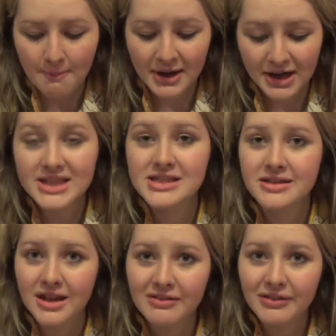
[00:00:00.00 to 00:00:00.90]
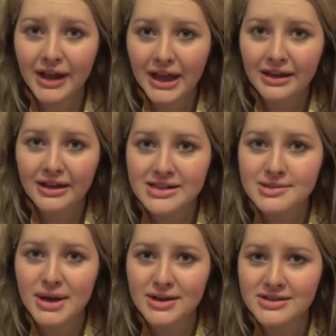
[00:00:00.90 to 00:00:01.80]
But it is lovely. It
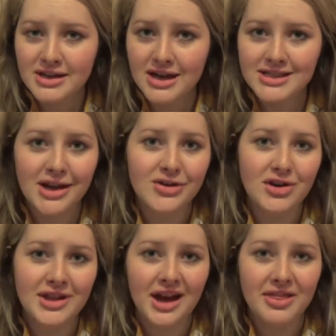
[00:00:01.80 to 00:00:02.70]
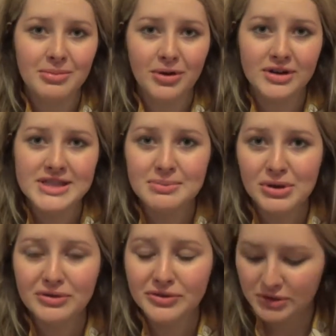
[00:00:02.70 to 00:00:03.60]
smells nice. I know their other products are
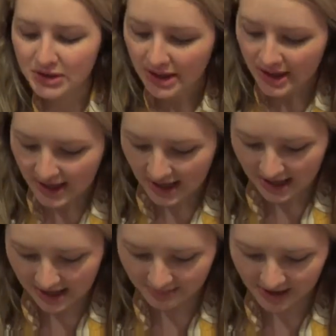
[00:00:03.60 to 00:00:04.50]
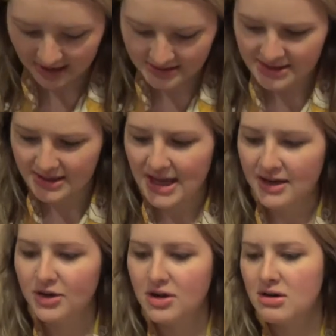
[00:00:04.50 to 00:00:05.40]
beautiful. And the
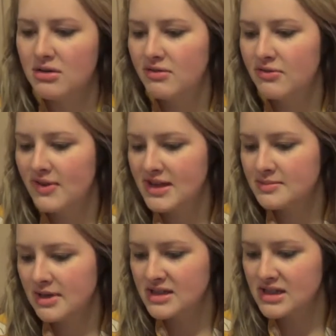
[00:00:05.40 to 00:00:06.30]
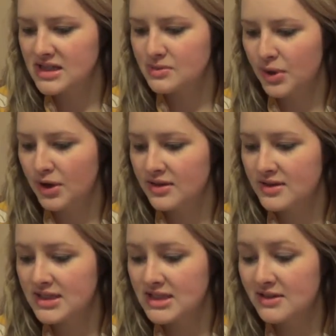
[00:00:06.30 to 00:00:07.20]
Gatineau face mask is worth
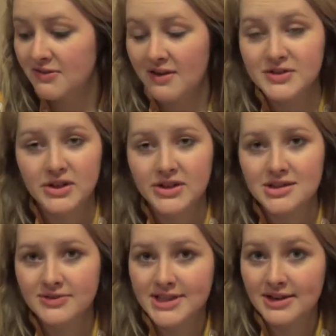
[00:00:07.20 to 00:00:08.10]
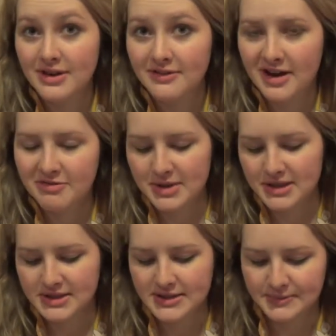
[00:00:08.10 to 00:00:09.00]
$65 for 75
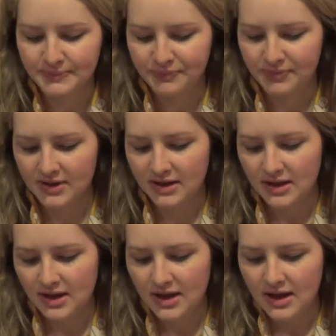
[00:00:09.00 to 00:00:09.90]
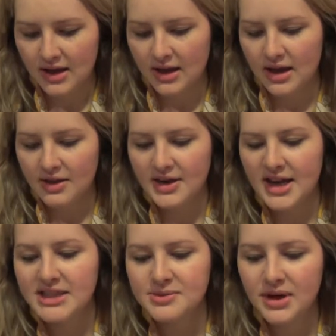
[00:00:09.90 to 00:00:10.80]
mils. The
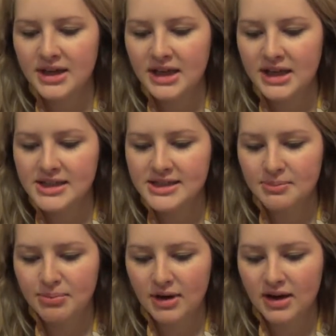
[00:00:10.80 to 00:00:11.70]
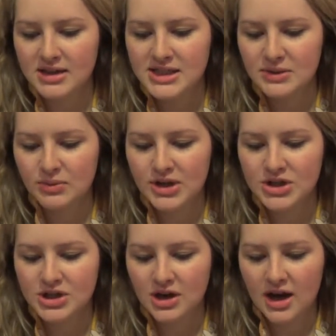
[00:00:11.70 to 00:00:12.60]
next one is a product
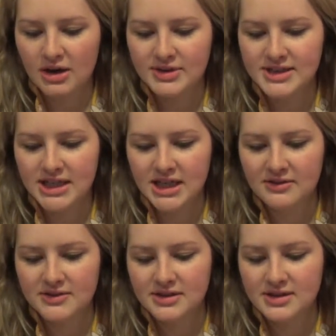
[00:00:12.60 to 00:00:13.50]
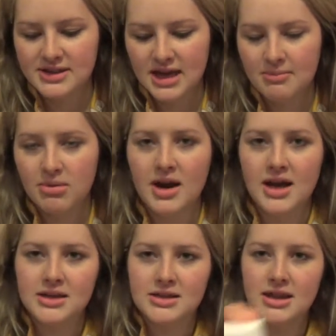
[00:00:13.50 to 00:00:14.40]
which I received the same
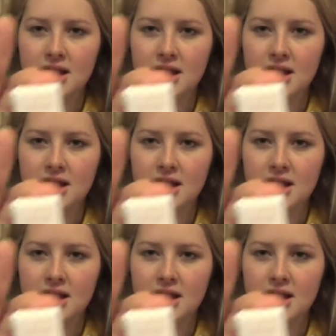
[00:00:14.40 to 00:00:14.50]
brand